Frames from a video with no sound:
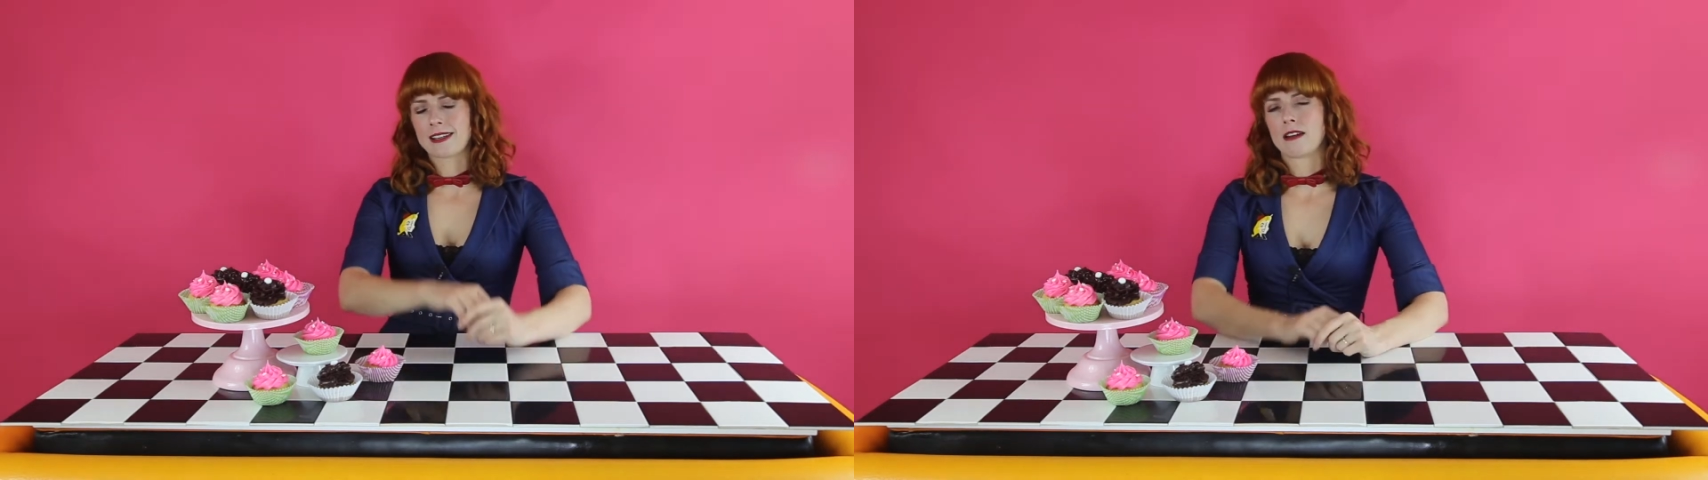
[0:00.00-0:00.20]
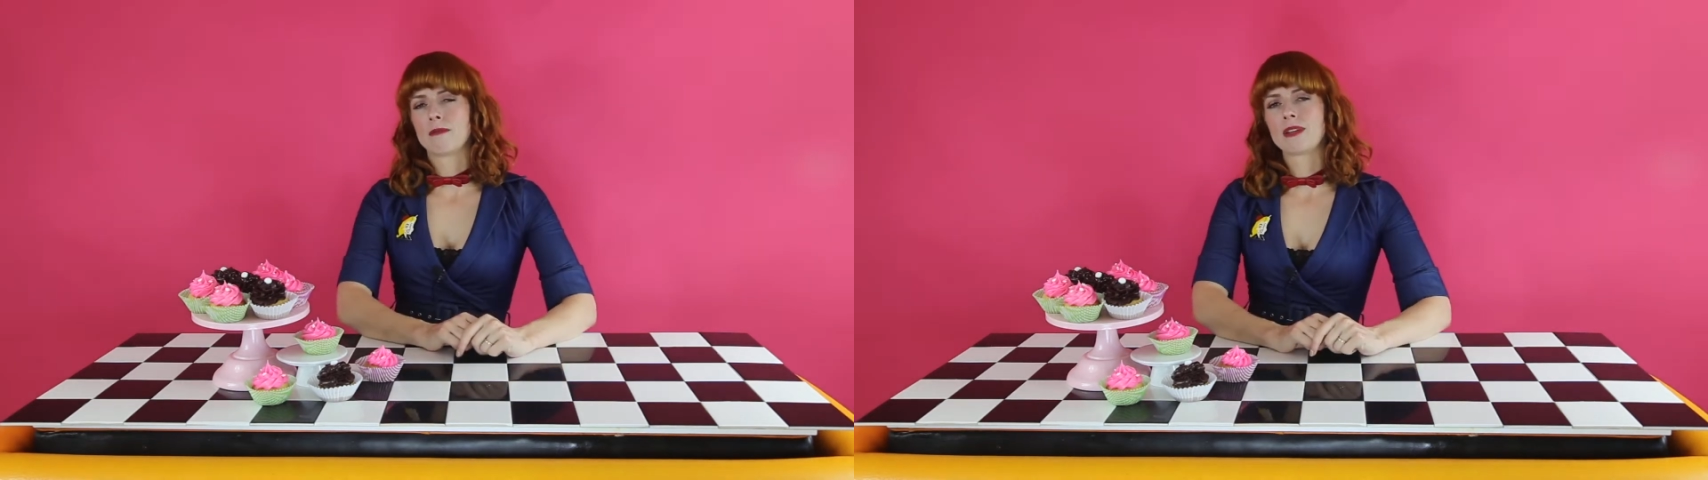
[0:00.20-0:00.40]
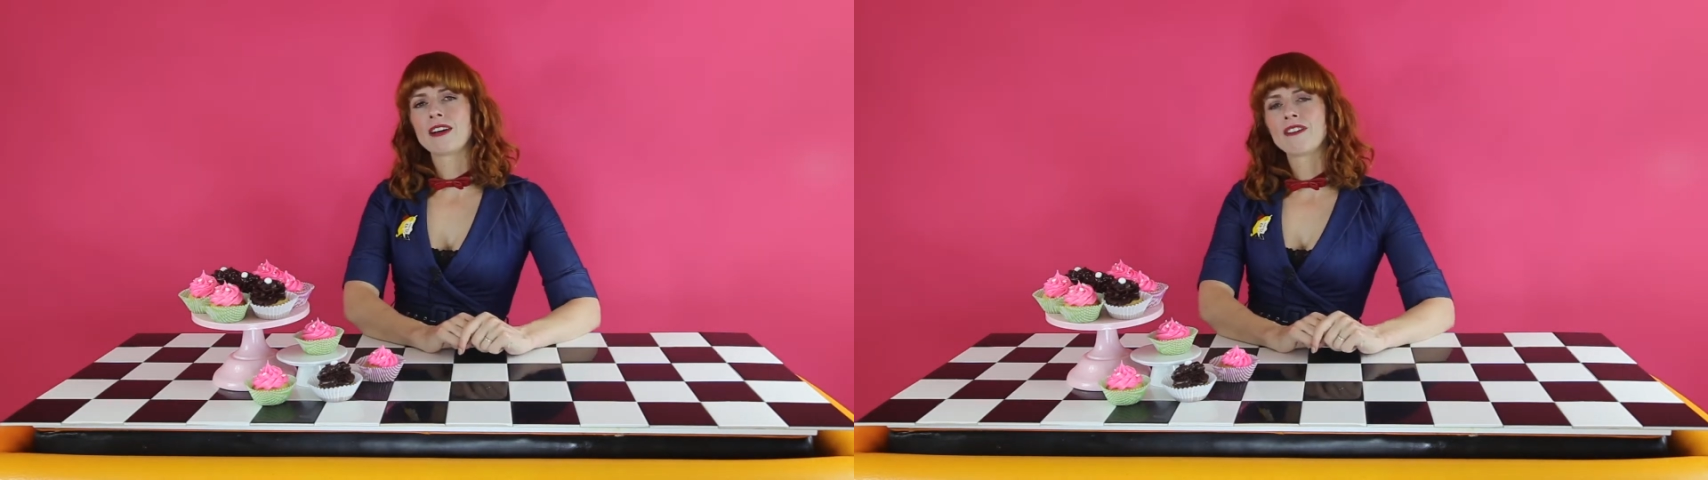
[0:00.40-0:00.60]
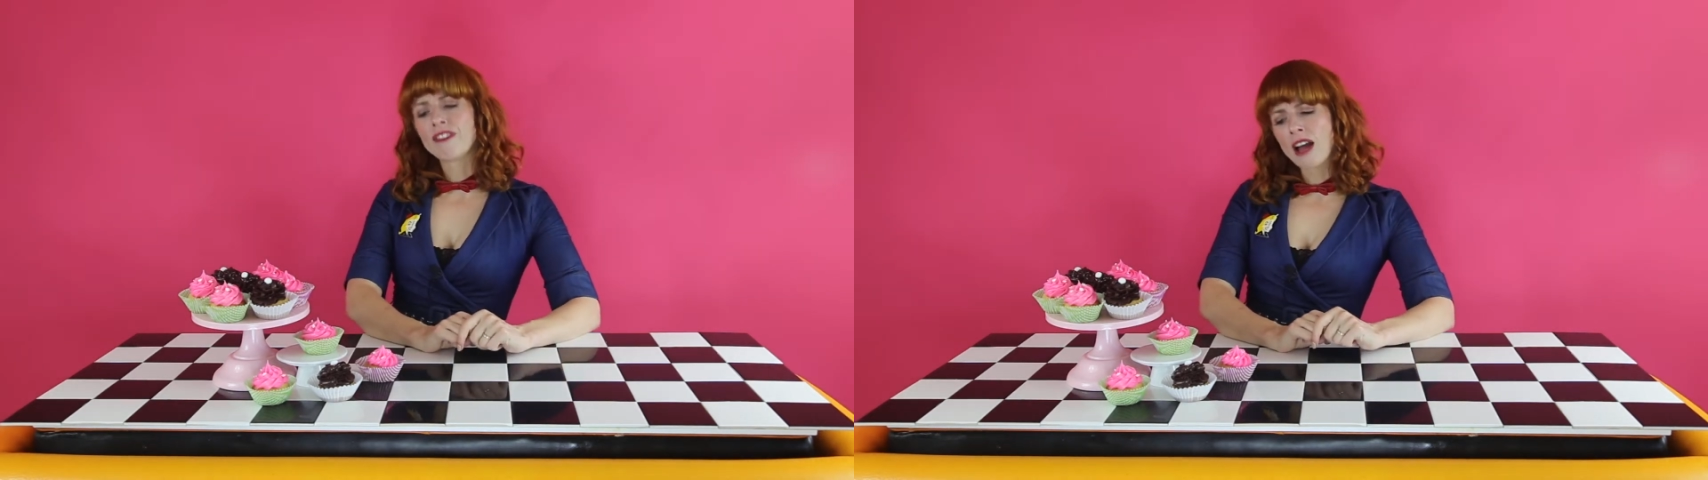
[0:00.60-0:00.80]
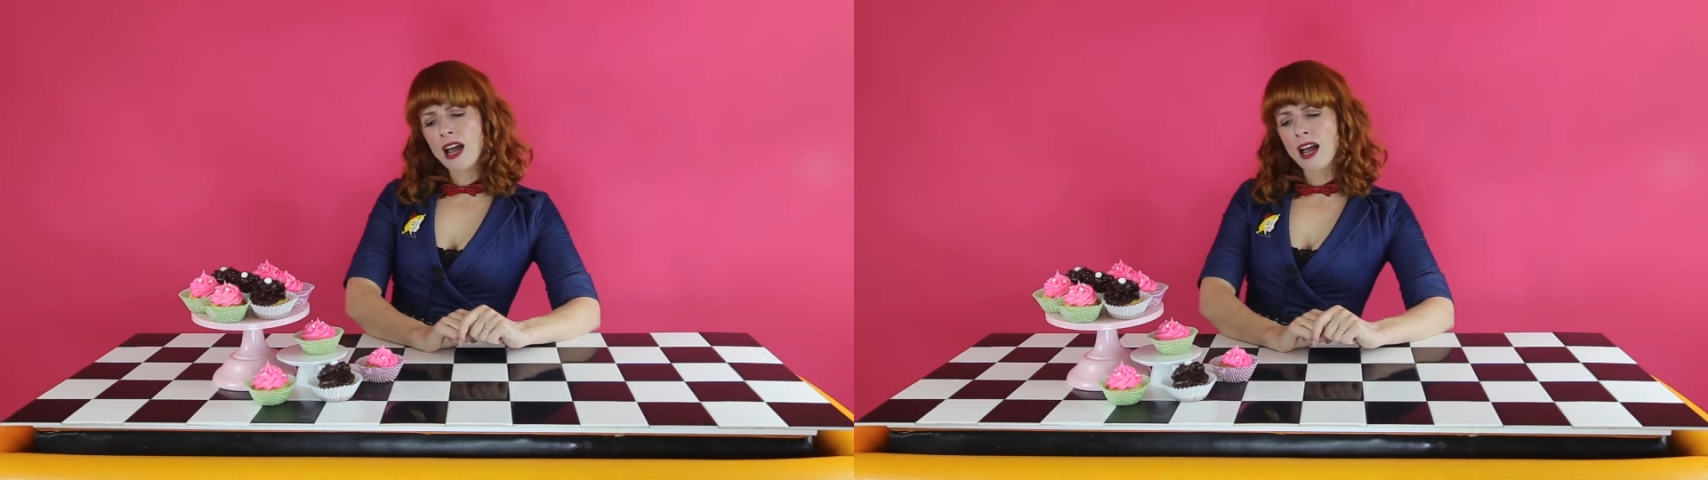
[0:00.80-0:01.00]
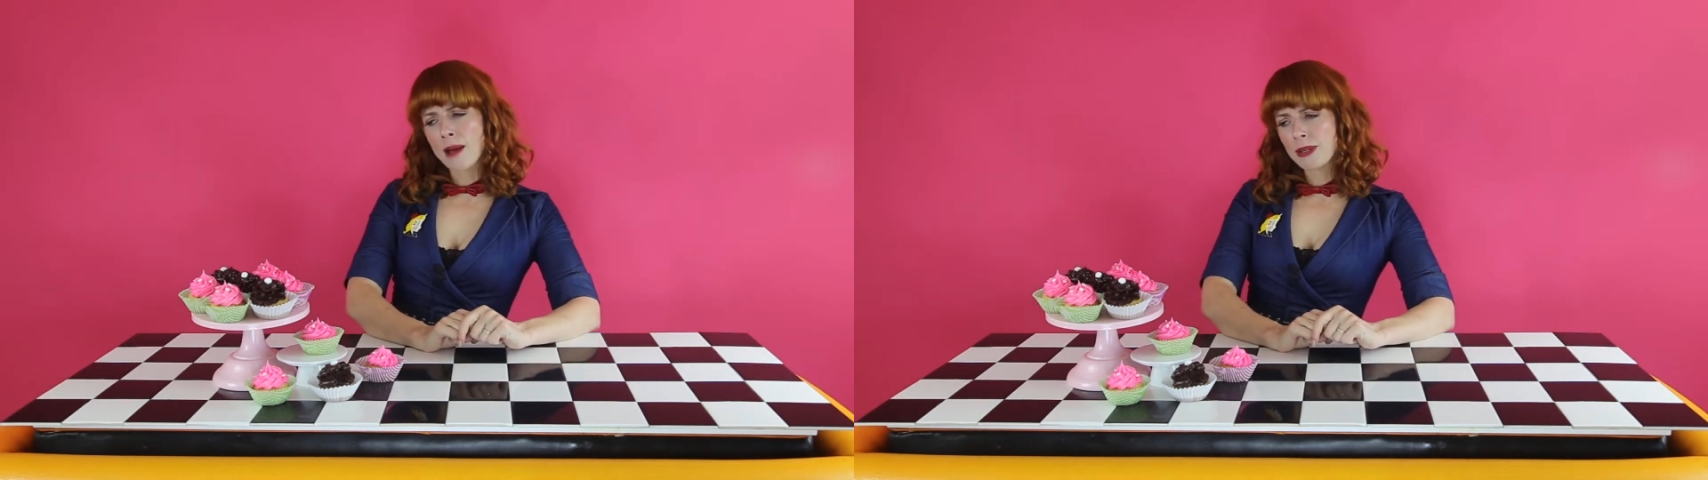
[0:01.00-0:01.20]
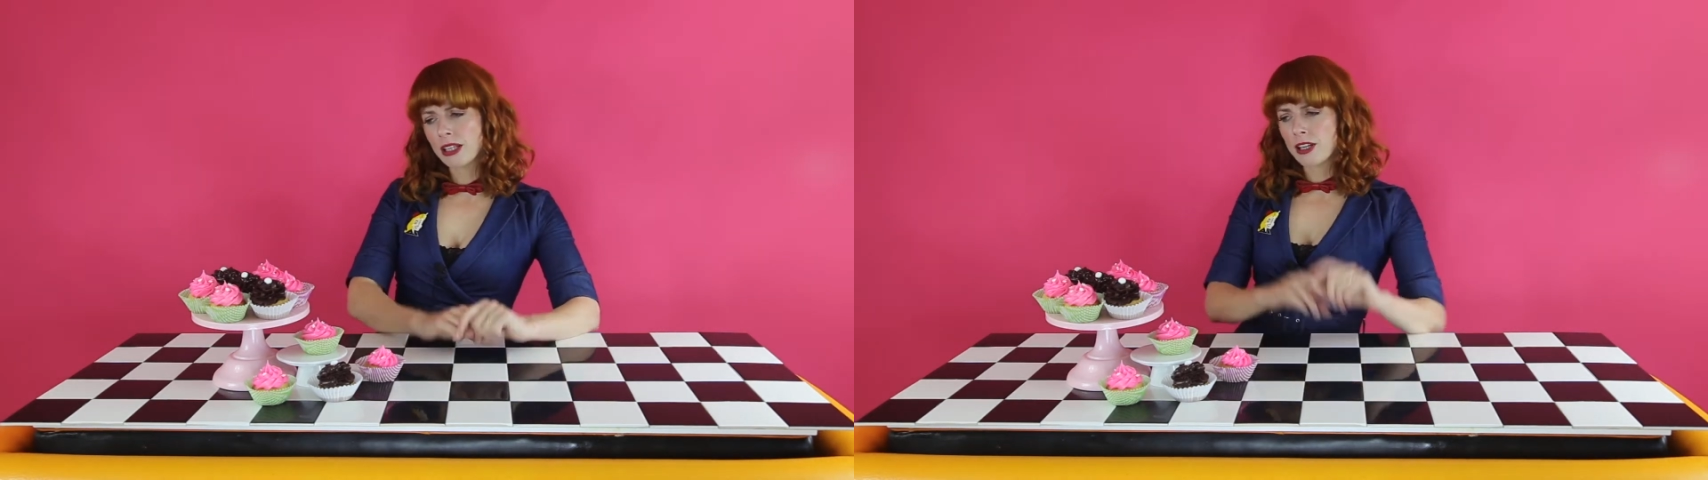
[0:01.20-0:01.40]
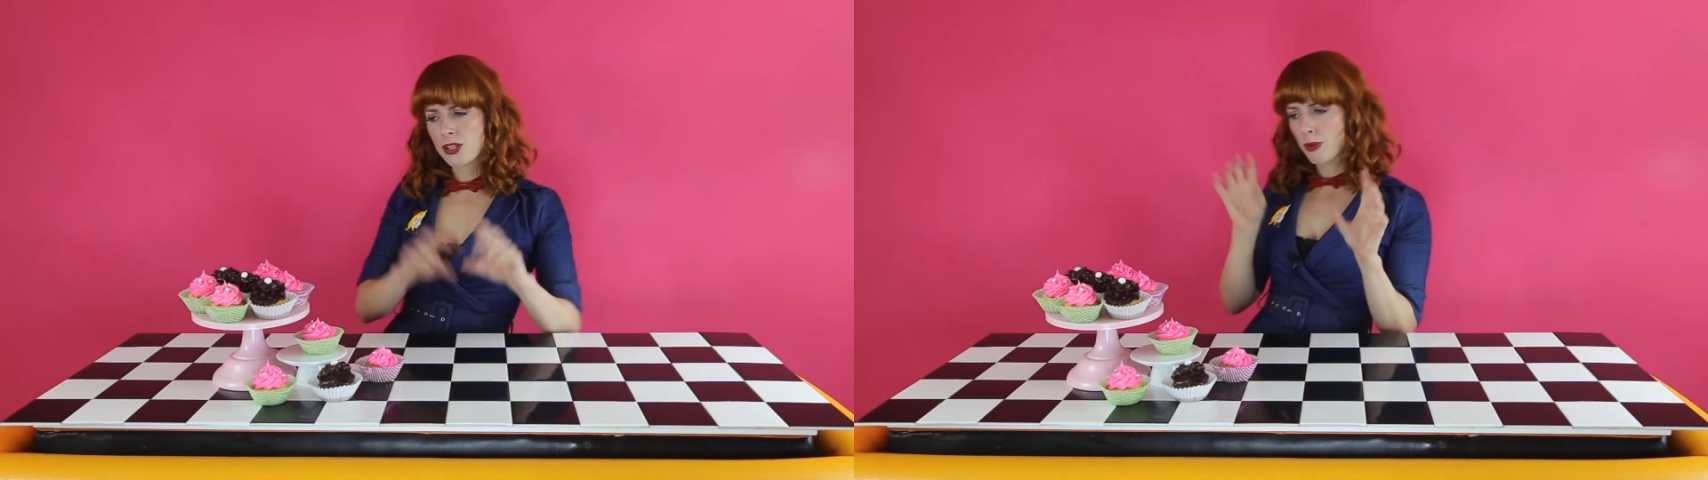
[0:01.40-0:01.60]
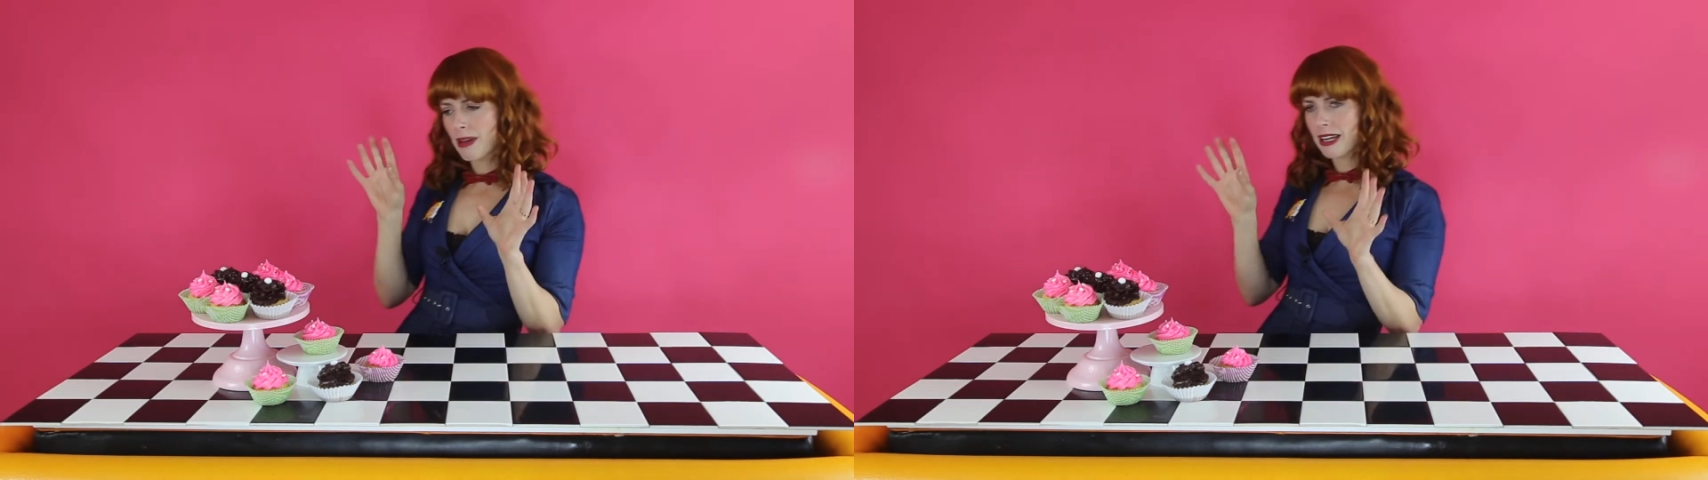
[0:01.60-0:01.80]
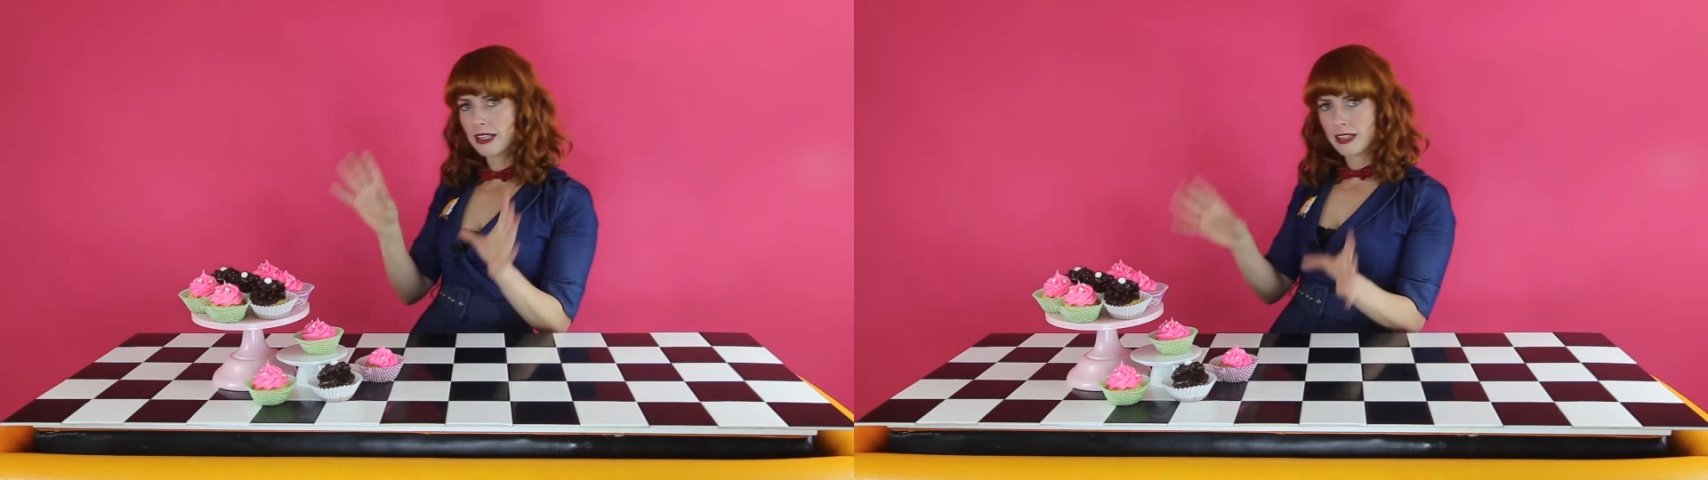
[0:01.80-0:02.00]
something fabulous. We're making